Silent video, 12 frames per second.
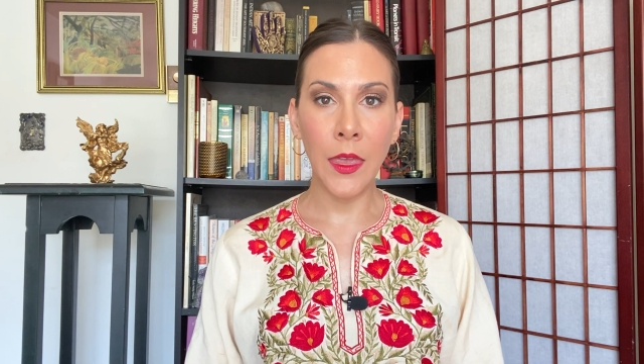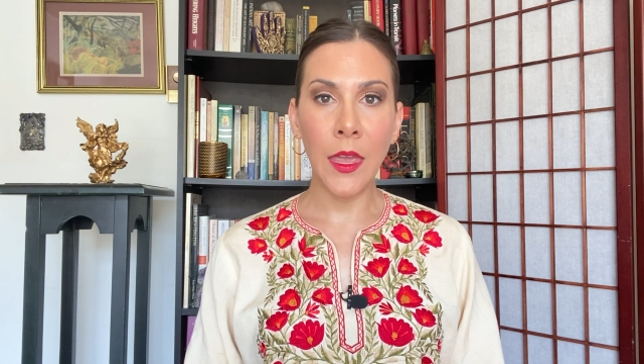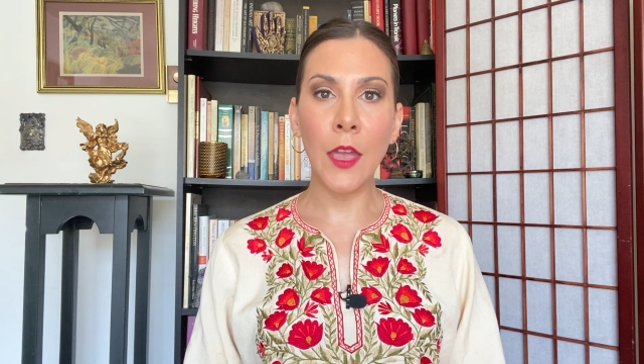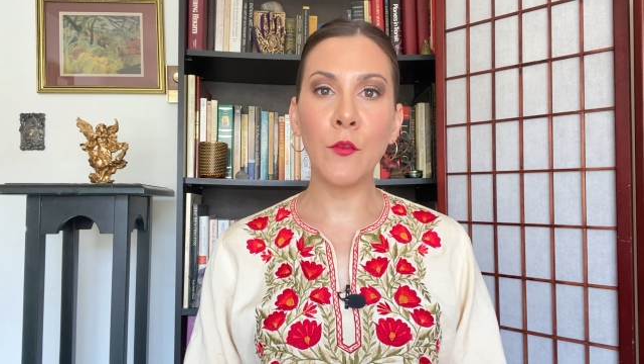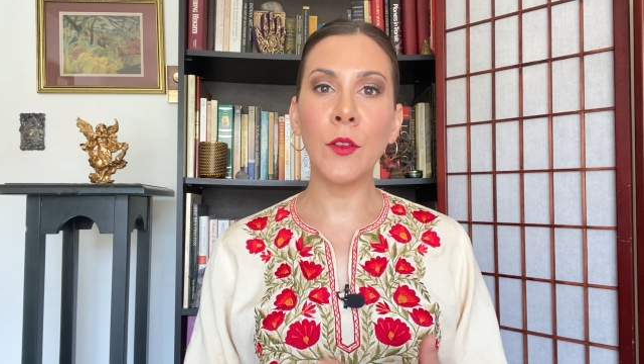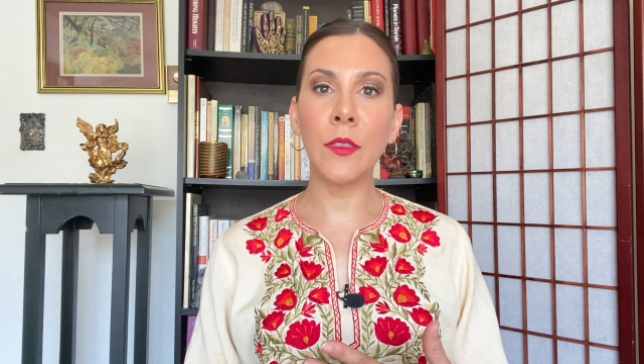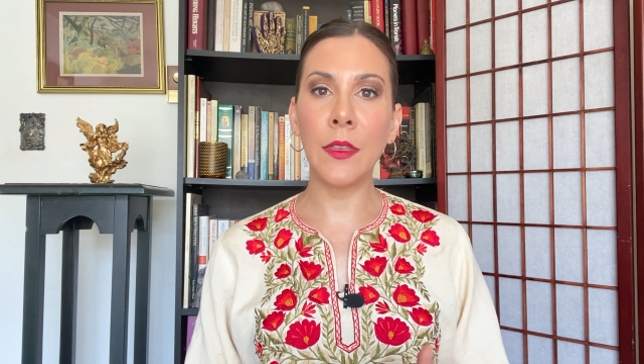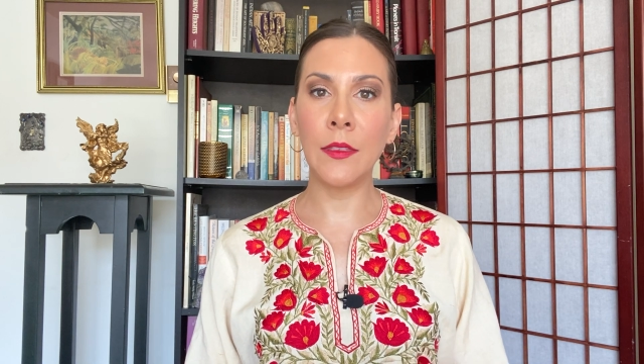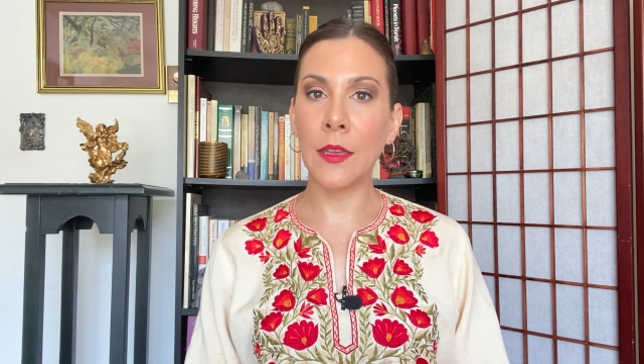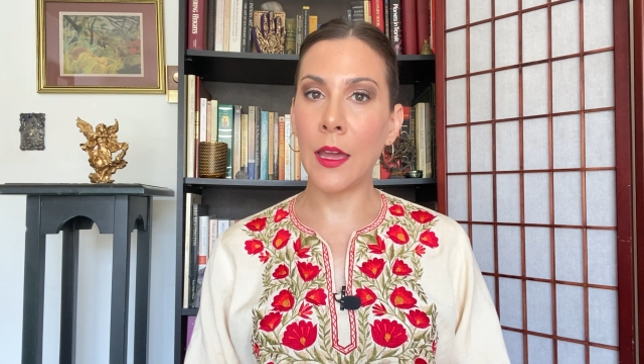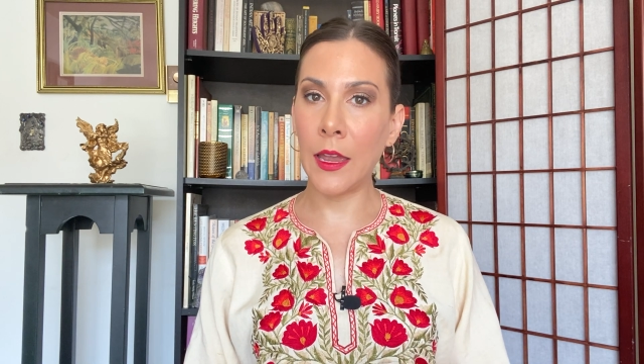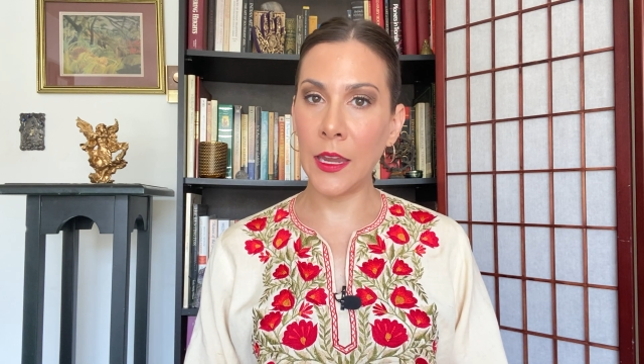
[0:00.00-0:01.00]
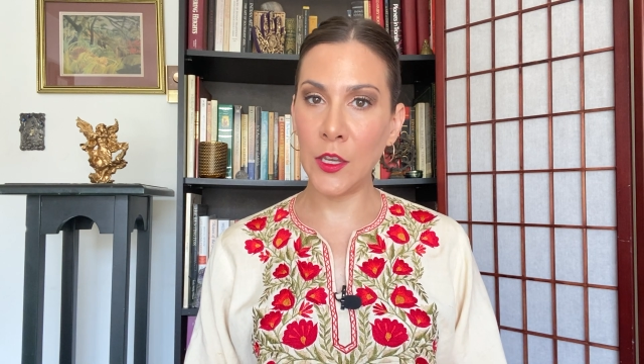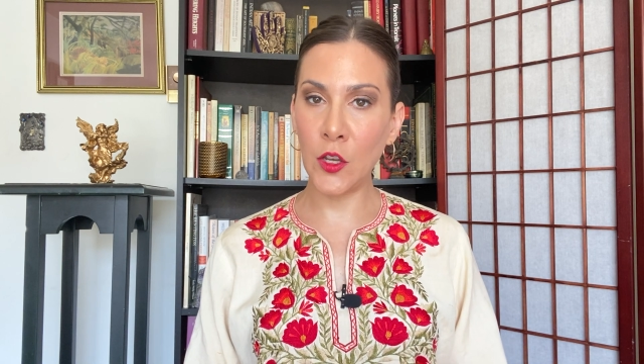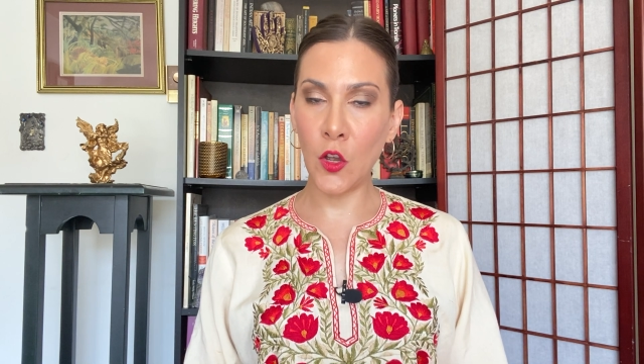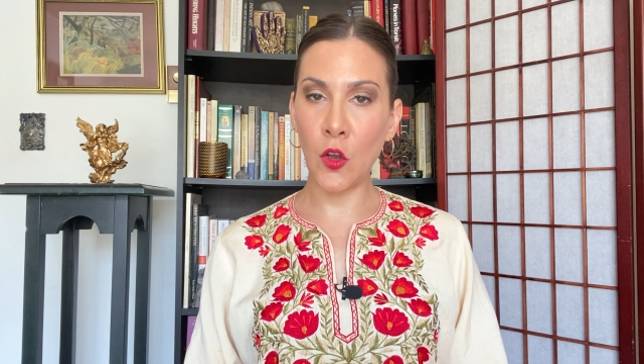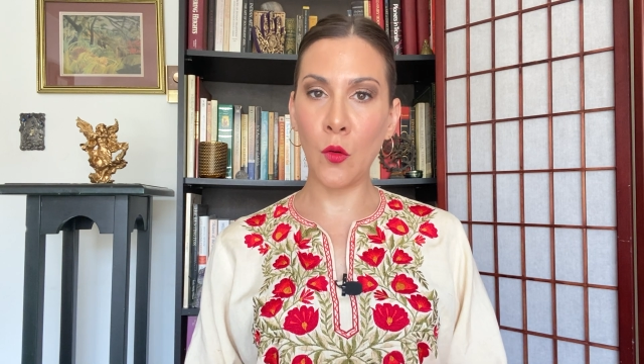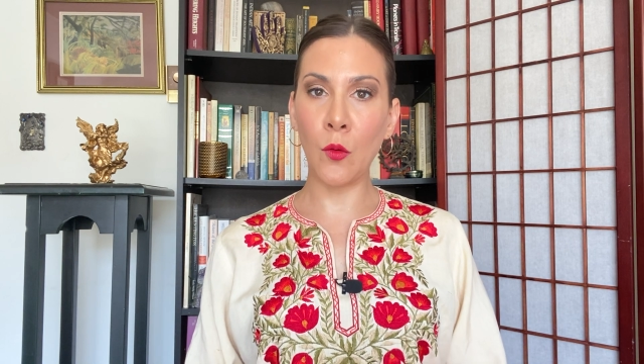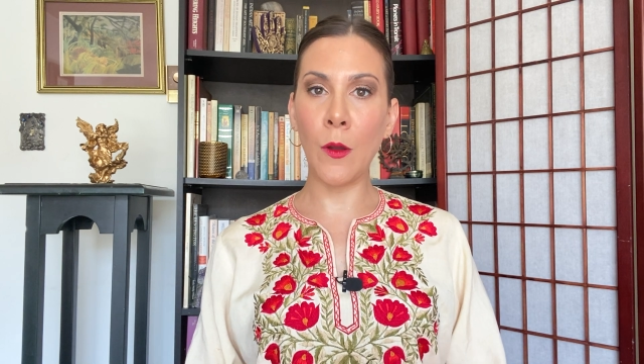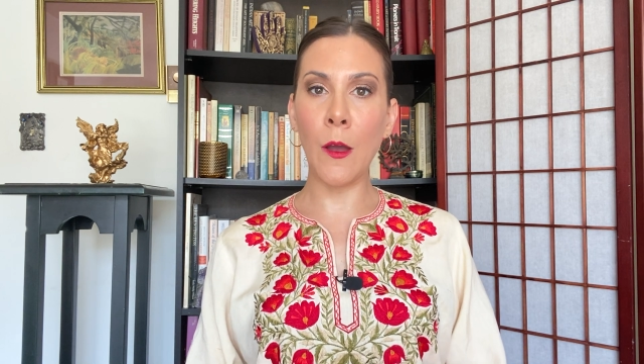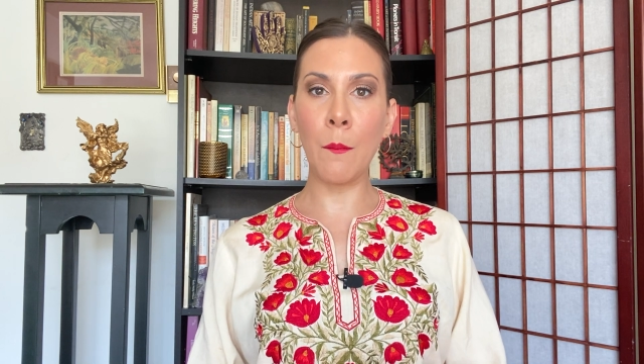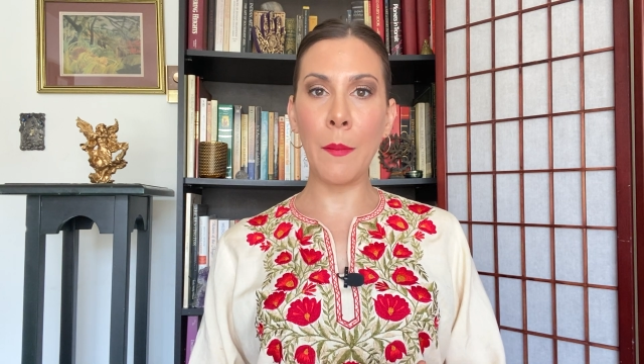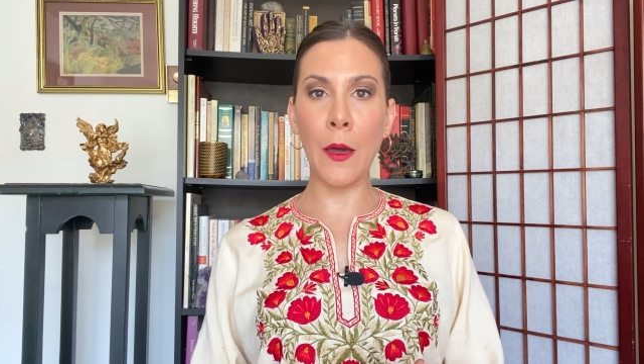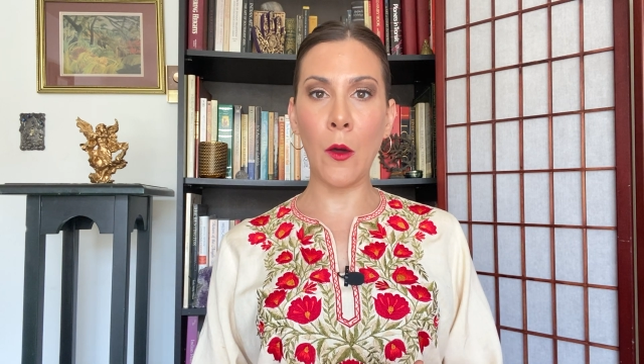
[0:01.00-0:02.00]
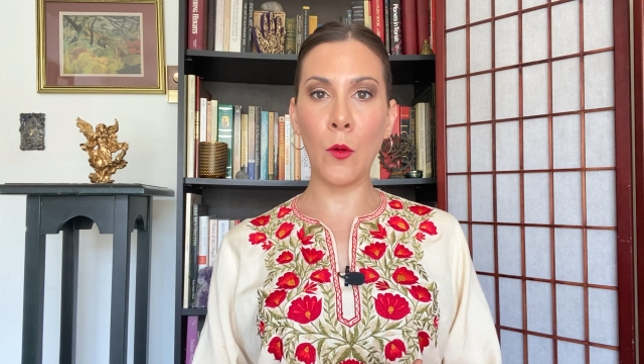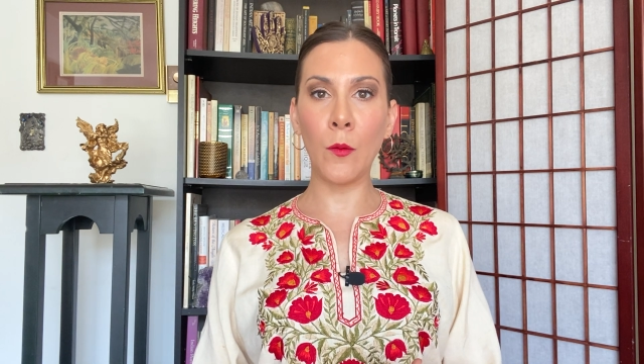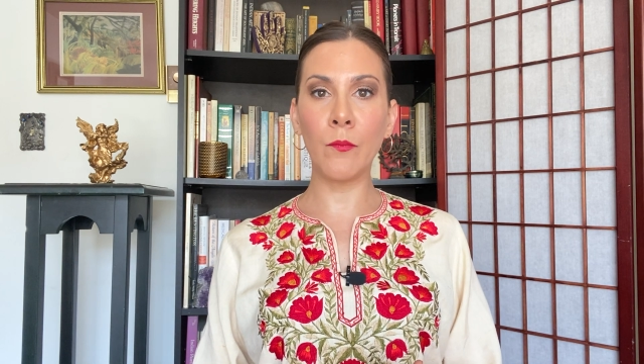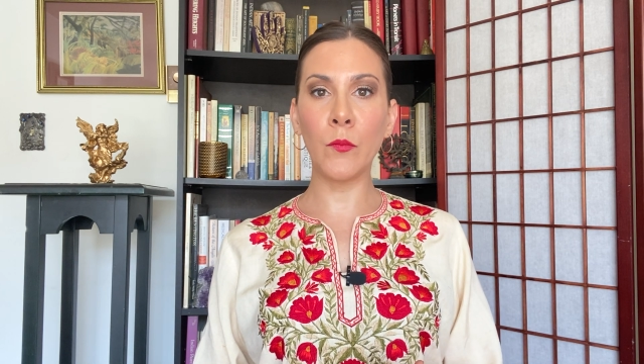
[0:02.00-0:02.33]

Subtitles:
Everything that I know about